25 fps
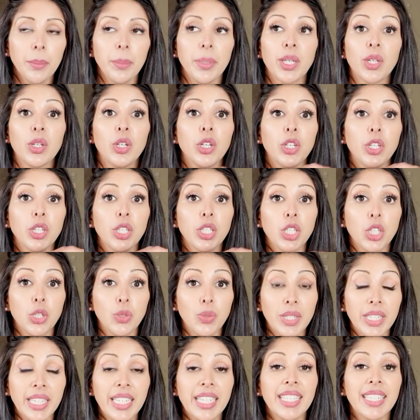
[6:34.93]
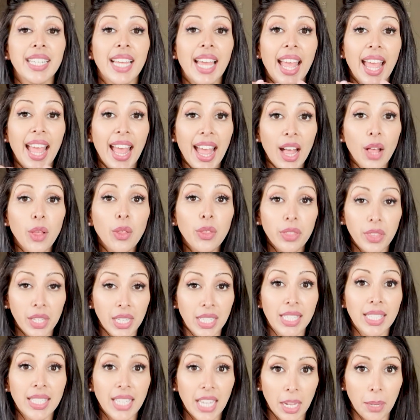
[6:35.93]
because you need a
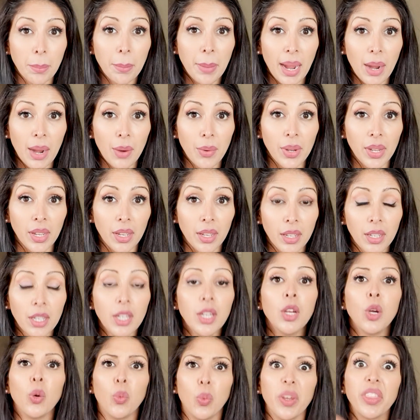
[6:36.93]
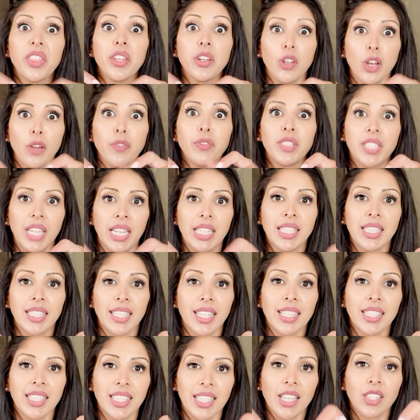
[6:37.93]
healthy skin barrier with enough dead
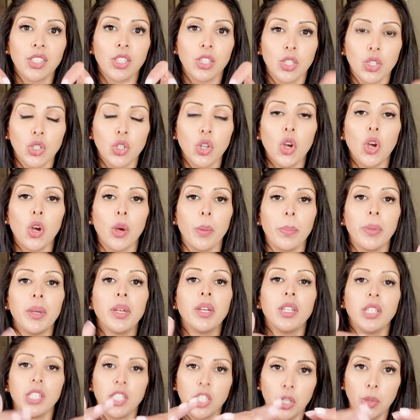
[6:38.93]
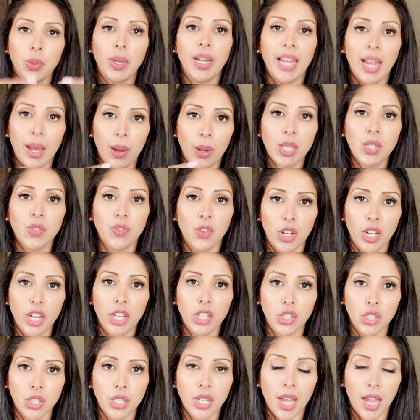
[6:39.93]
skin cells at the top to allow
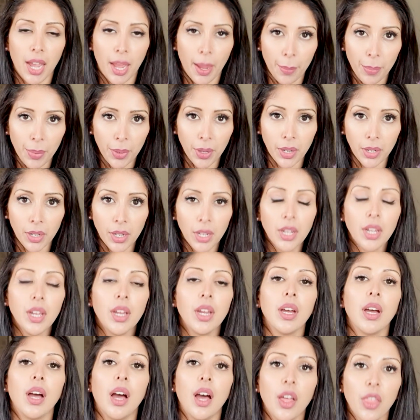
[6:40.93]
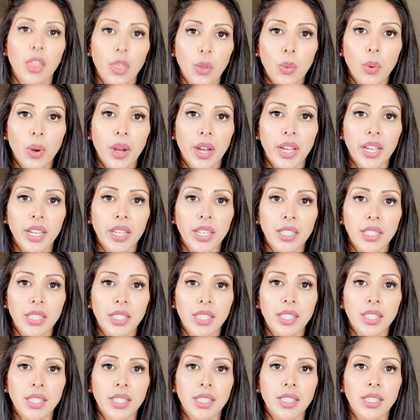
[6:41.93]
exfoliation to happen.
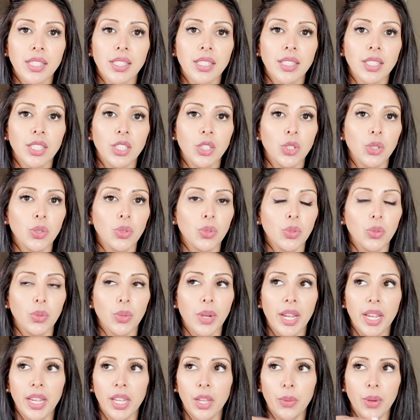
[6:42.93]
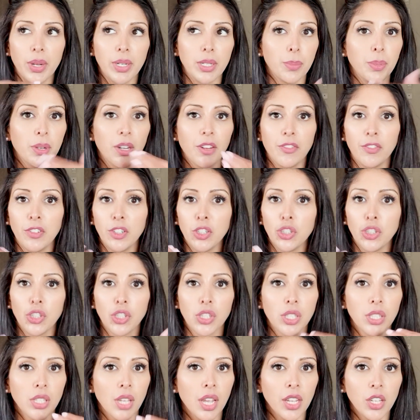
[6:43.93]
Otherwise, you you end up in a
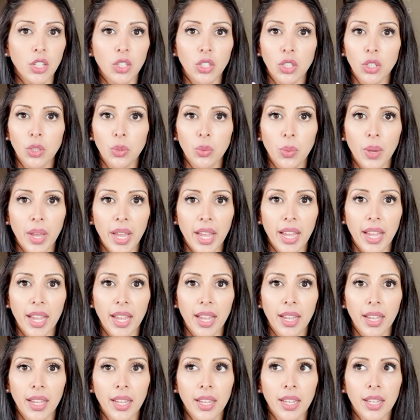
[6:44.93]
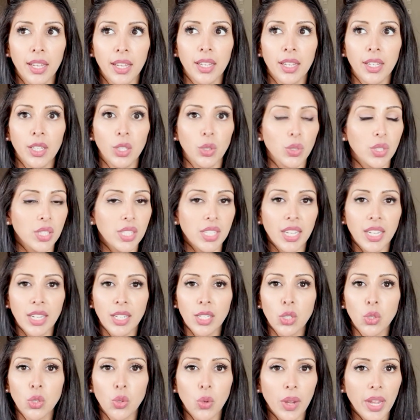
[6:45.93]
vicious cycle where your skin
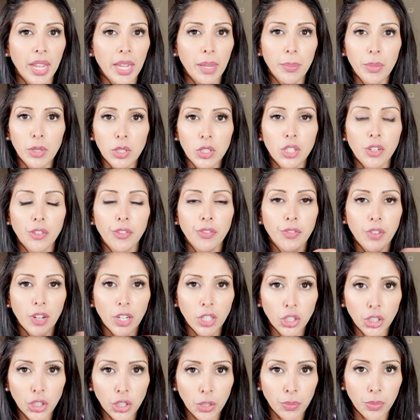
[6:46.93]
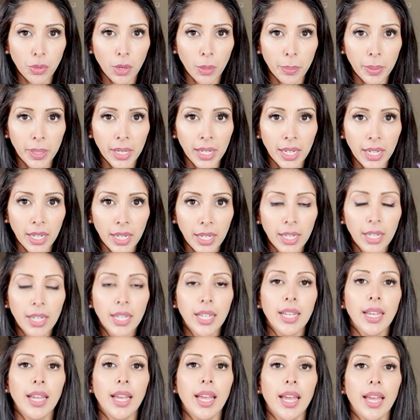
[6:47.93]
is not able to function properly
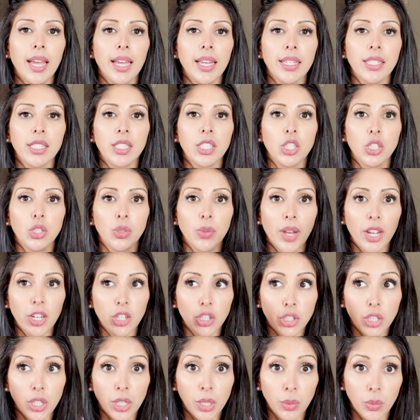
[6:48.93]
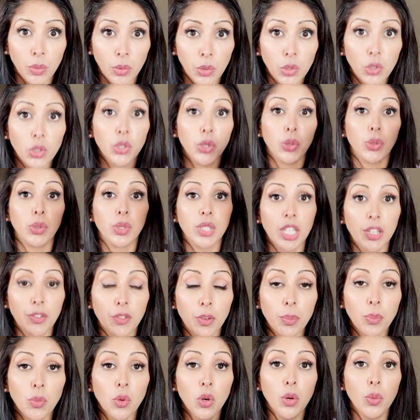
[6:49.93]
and you actually lose
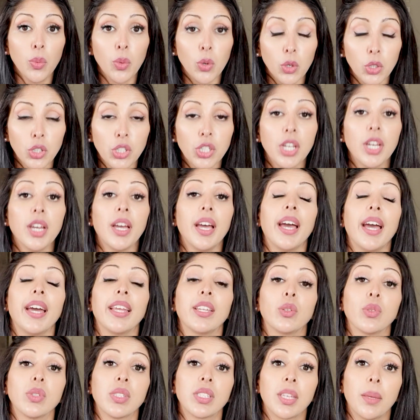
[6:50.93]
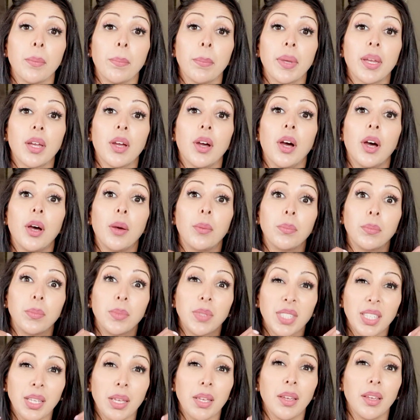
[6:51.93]
even more water and your skin
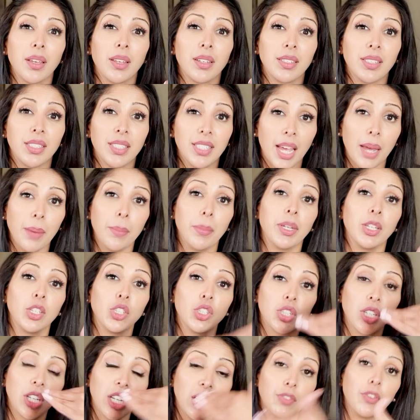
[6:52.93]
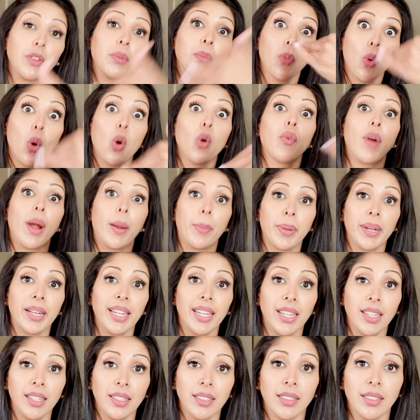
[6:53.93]
becomes damaged even more
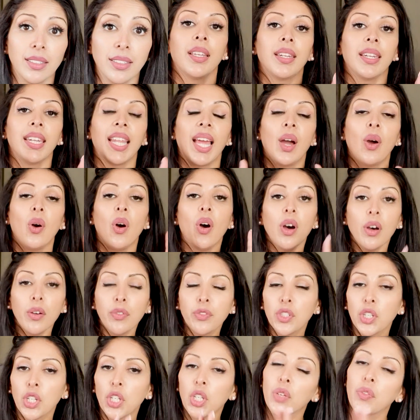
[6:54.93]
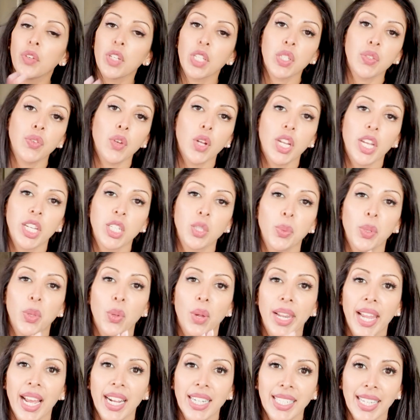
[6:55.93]
rapidly. Now, after you've exfoliated with
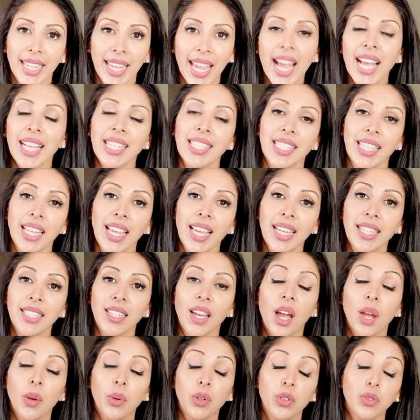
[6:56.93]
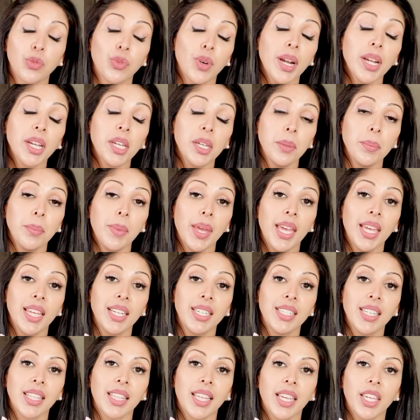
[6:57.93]
your lactic acid, I would
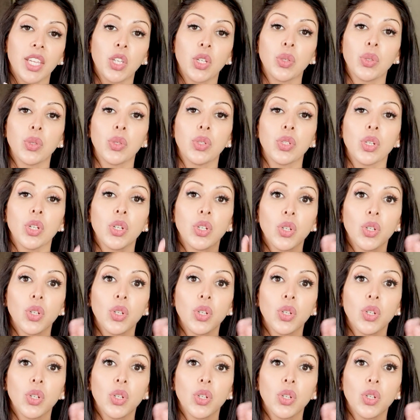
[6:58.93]
recommend that you use